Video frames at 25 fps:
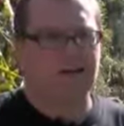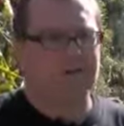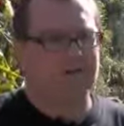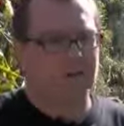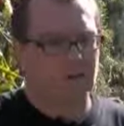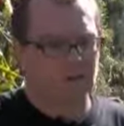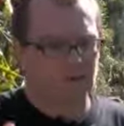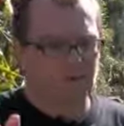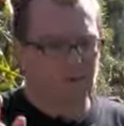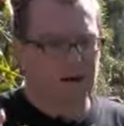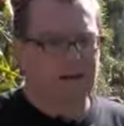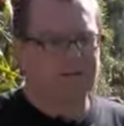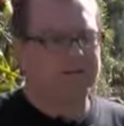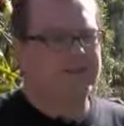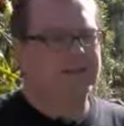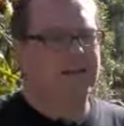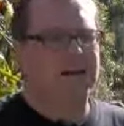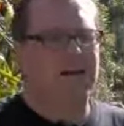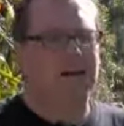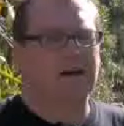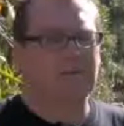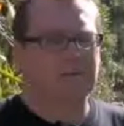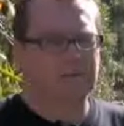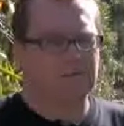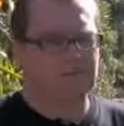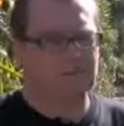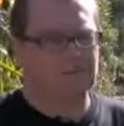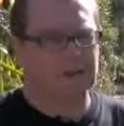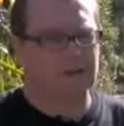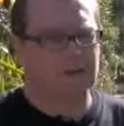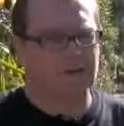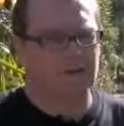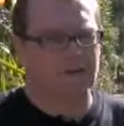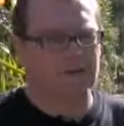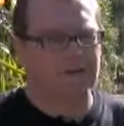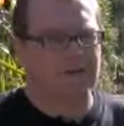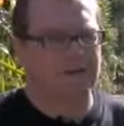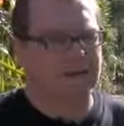So rest up
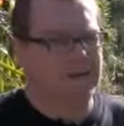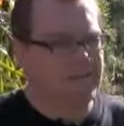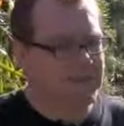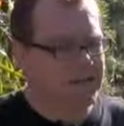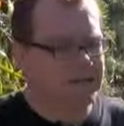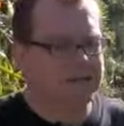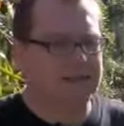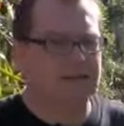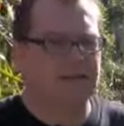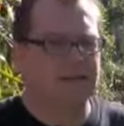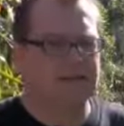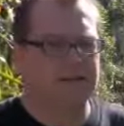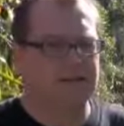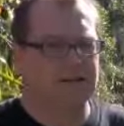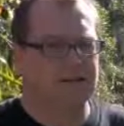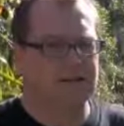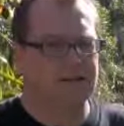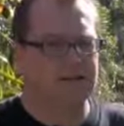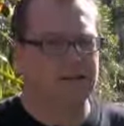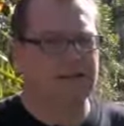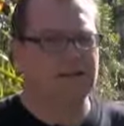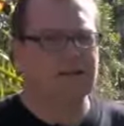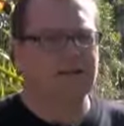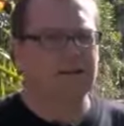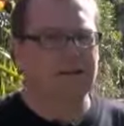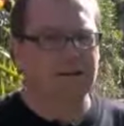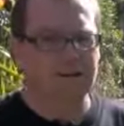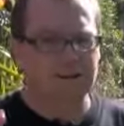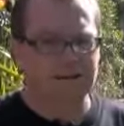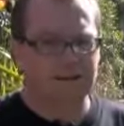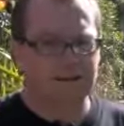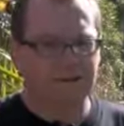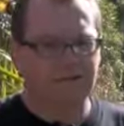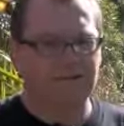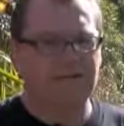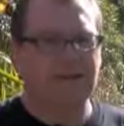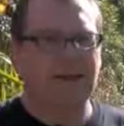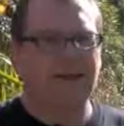because let me tell you,
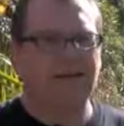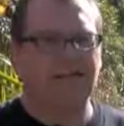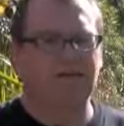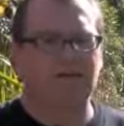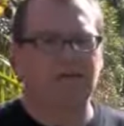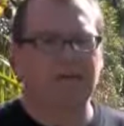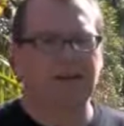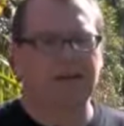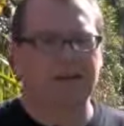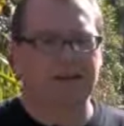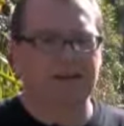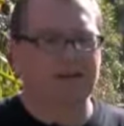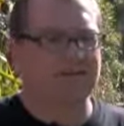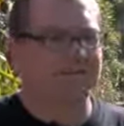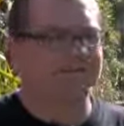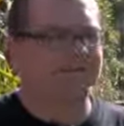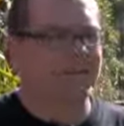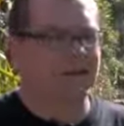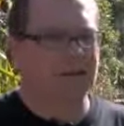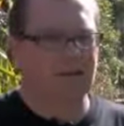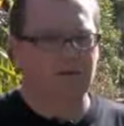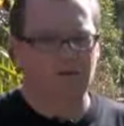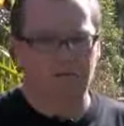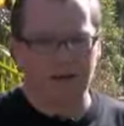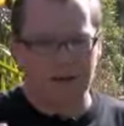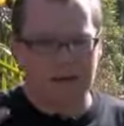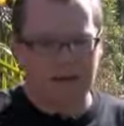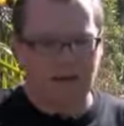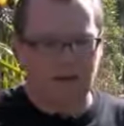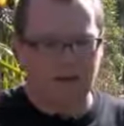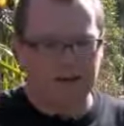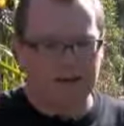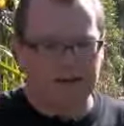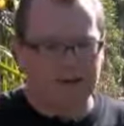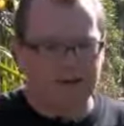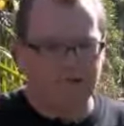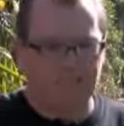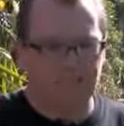this next week, we're
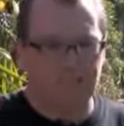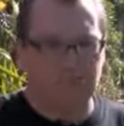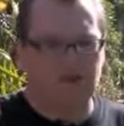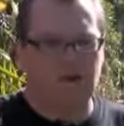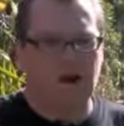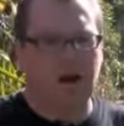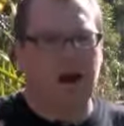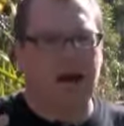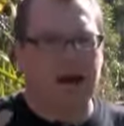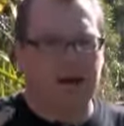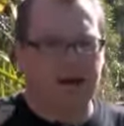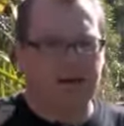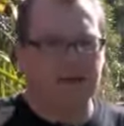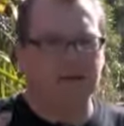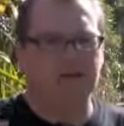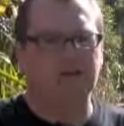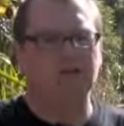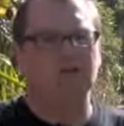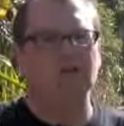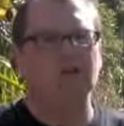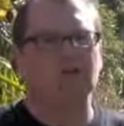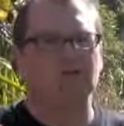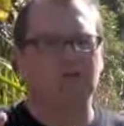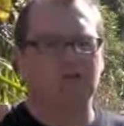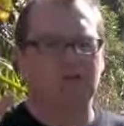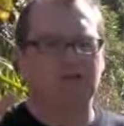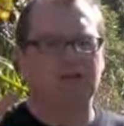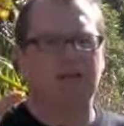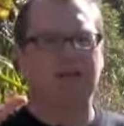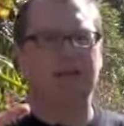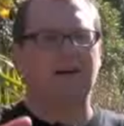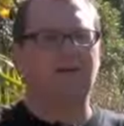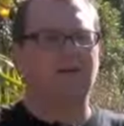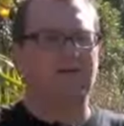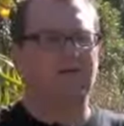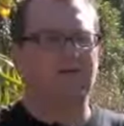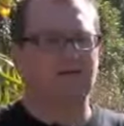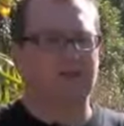going into brand new
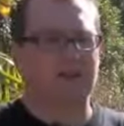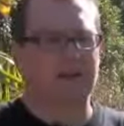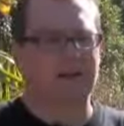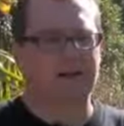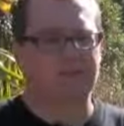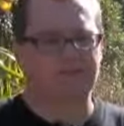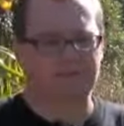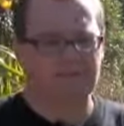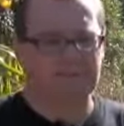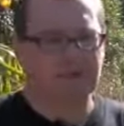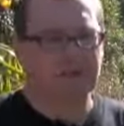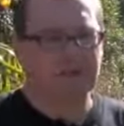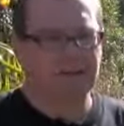territory.